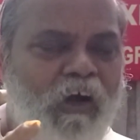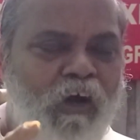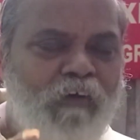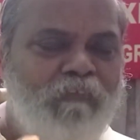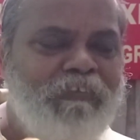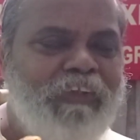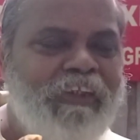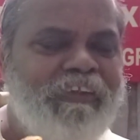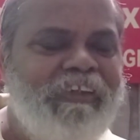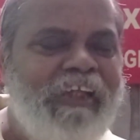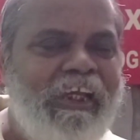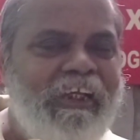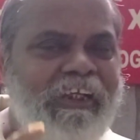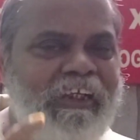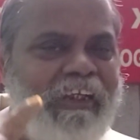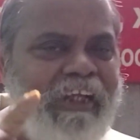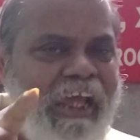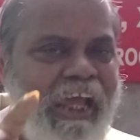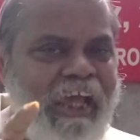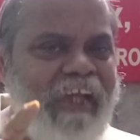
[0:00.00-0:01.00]
of the
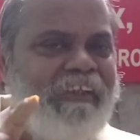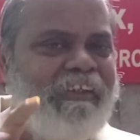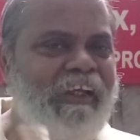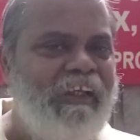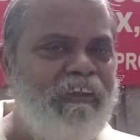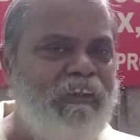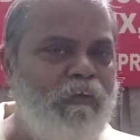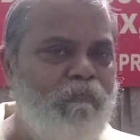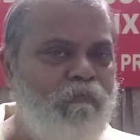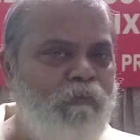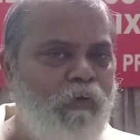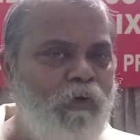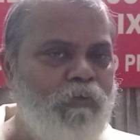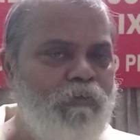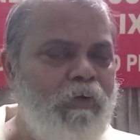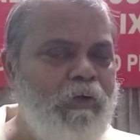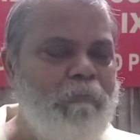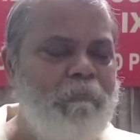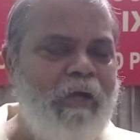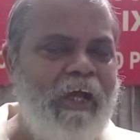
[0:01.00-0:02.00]
cycle act as a
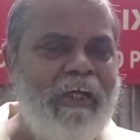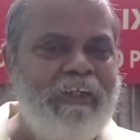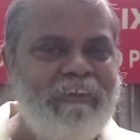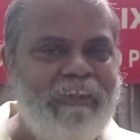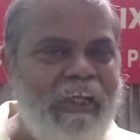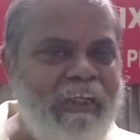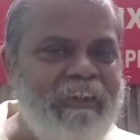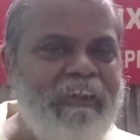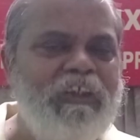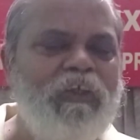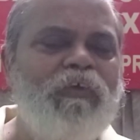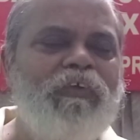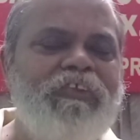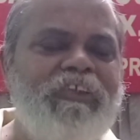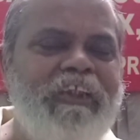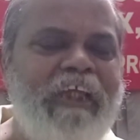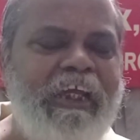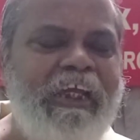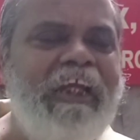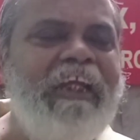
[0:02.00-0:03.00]
forward bias, and your
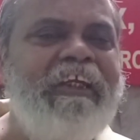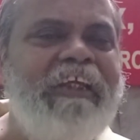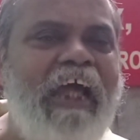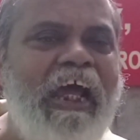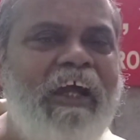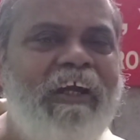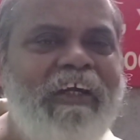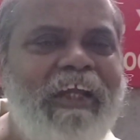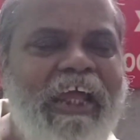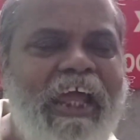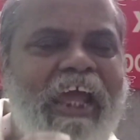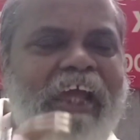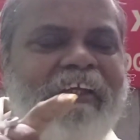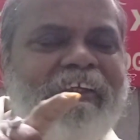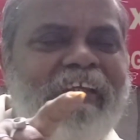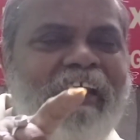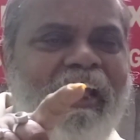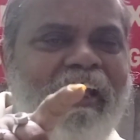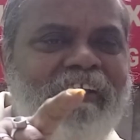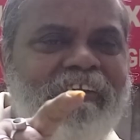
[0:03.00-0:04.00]
second diode
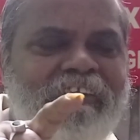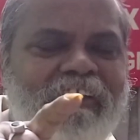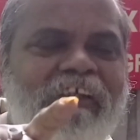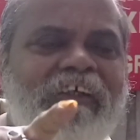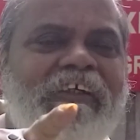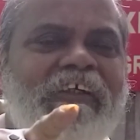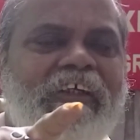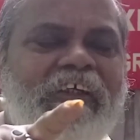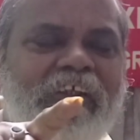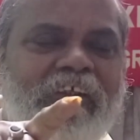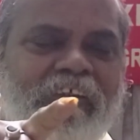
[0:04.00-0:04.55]
act as a